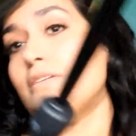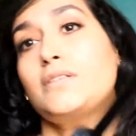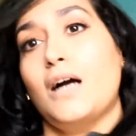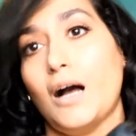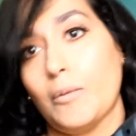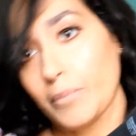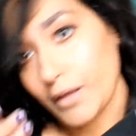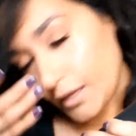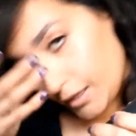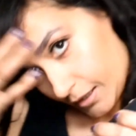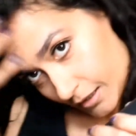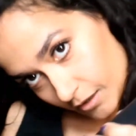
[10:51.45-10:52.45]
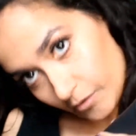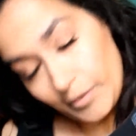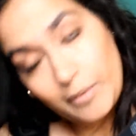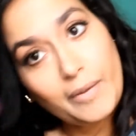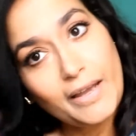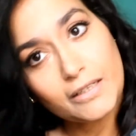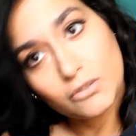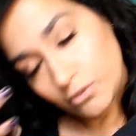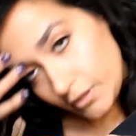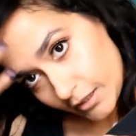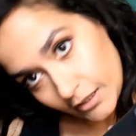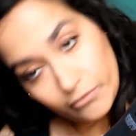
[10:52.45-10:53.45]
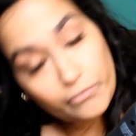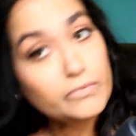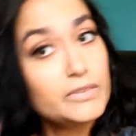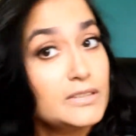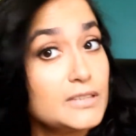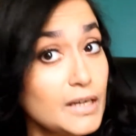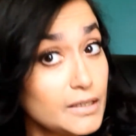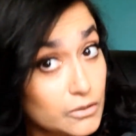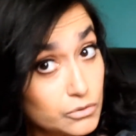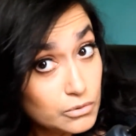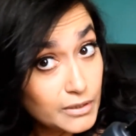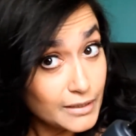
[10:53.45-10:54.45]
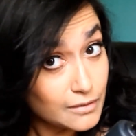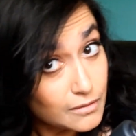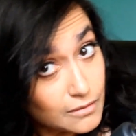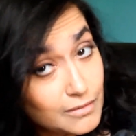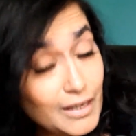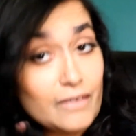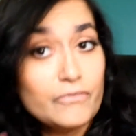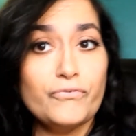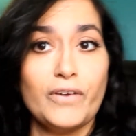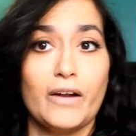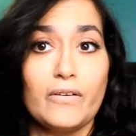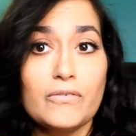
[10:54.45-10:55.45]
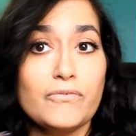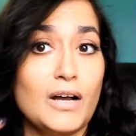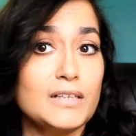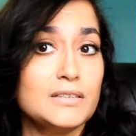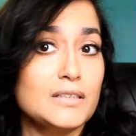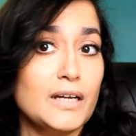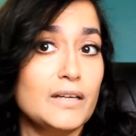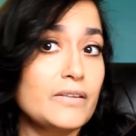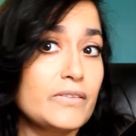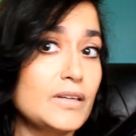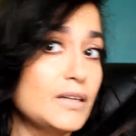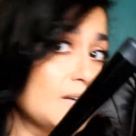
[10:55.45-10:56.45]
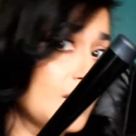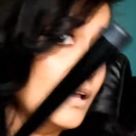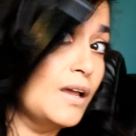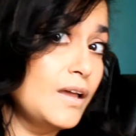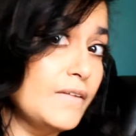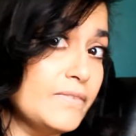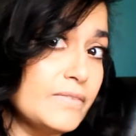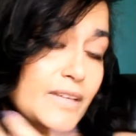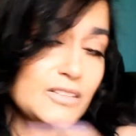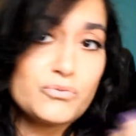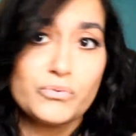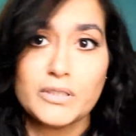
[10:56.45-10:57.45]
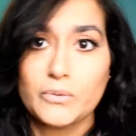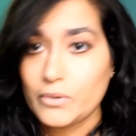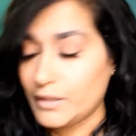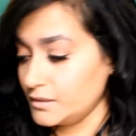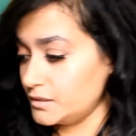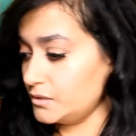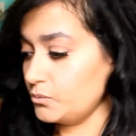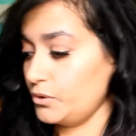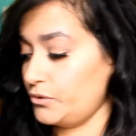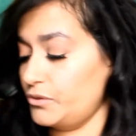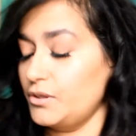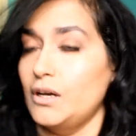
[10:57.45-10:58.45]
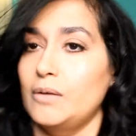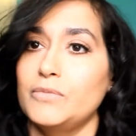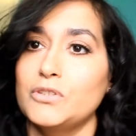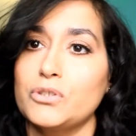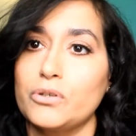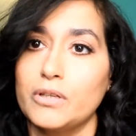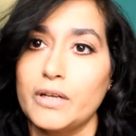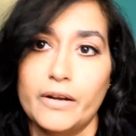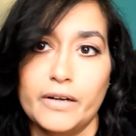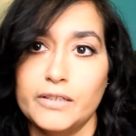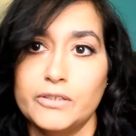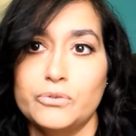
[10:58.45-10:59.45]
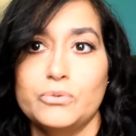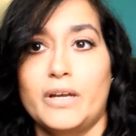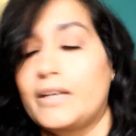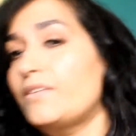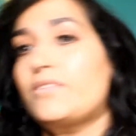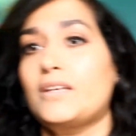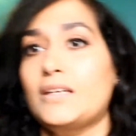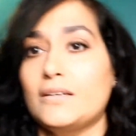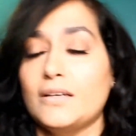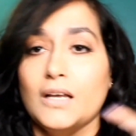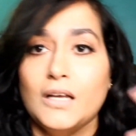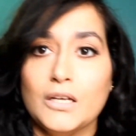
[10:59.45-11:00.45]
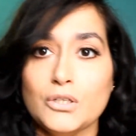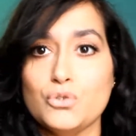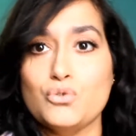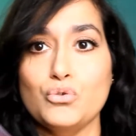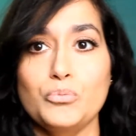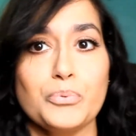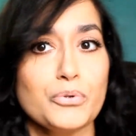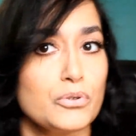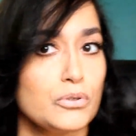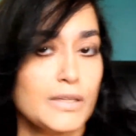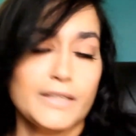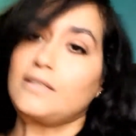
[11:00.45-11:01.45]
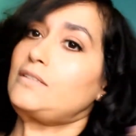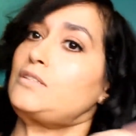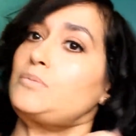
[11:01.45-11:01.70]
the top of my bangs so they can just kind of do like that Farrah Fawcett kind of thing. And that's really what I did with um, this curling iron. I didn't do anything super like